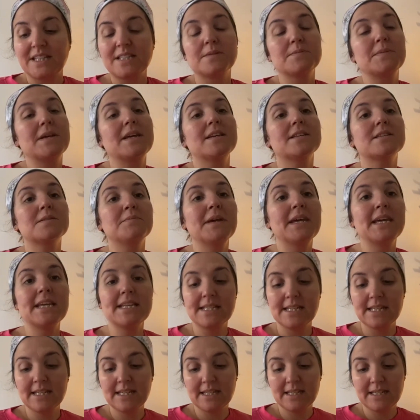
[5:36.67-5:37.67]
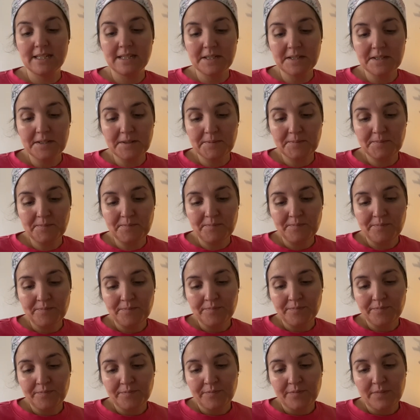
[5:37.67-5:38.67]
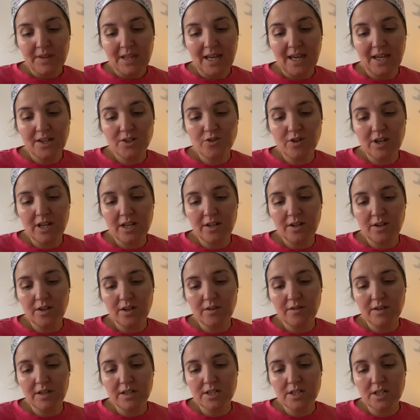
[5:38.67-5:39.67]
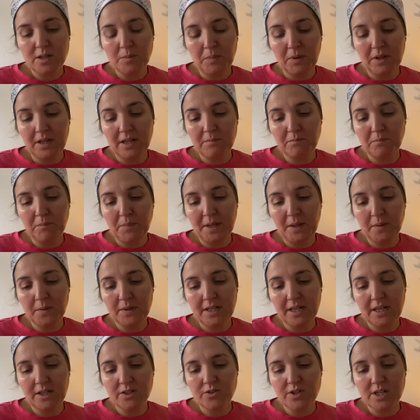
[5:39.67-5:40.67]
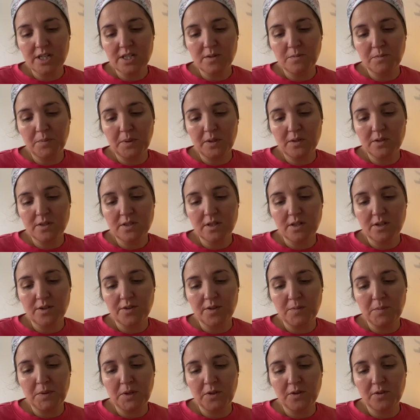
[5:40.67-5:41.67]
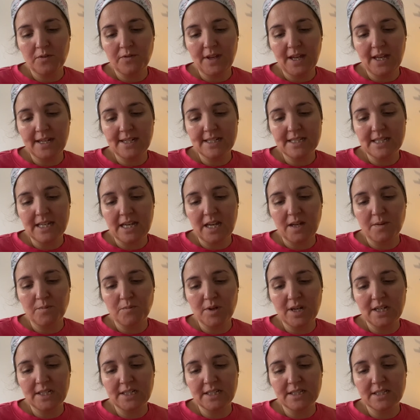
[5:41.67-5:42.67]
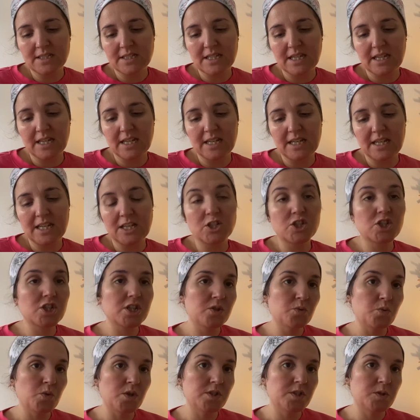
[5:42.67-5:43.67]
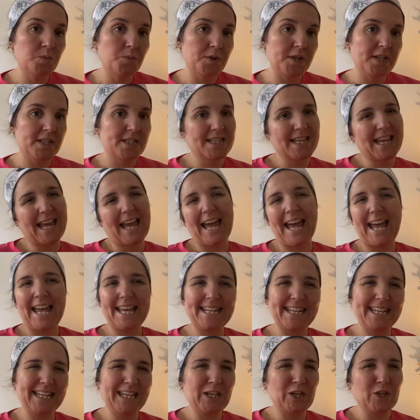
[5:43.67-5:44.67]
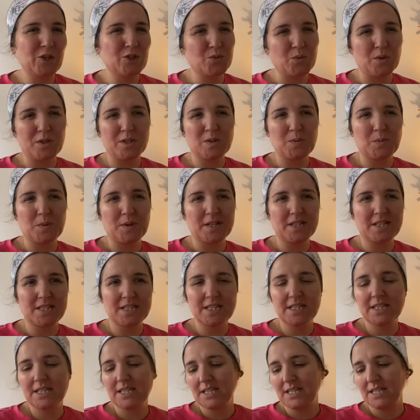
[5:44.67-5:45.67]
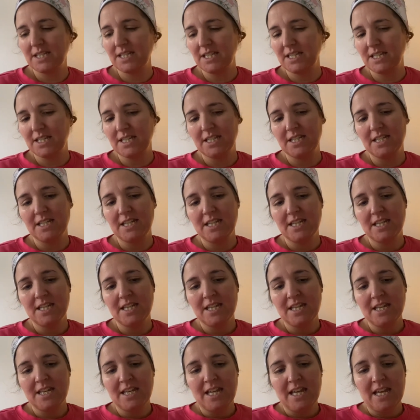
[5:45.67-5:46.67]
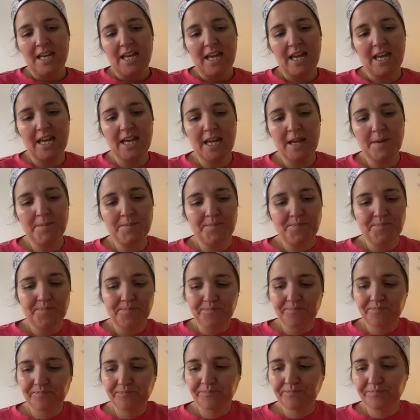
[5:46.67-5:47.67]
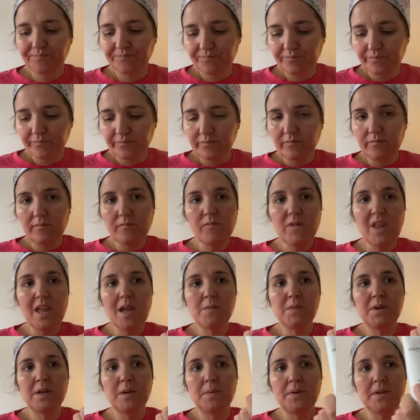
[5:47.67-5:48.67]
Smells amazing. Hydrate and nourish a plant-powered hydration boost on the move, anytime, radiant skin, in just one spritz. I didn't use one spritz. I'm going to